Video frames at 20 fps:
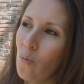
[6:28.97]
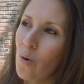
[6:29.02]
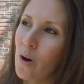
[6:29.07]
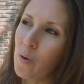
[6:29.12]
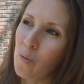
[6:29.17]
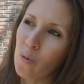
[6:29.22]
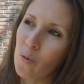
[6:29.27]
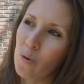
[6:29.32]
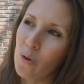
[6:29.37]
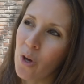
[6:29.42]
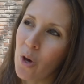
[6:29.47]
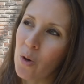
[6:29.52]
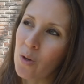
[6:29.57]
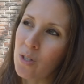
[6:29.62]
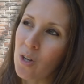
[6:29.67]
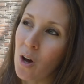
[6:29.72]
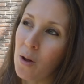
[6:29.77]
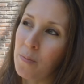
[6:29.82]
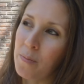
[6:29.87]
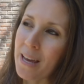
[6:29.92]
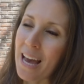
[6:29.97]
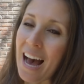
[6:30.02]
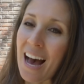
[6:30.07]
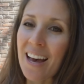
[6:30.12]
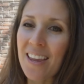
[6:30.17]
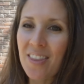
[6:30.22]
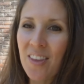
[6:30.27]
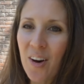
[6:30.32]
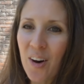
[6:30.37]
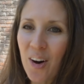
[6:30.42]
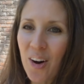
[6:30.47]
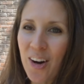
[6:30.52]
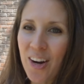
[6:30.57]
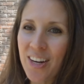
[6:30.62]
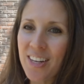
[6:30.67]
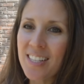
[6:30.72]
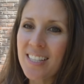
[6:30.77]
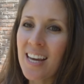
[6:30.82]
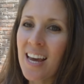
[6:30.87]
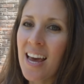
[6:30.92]
what goes on behind the
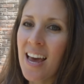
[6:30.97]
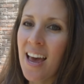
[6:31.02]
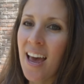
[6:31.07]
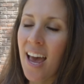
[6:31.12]
art.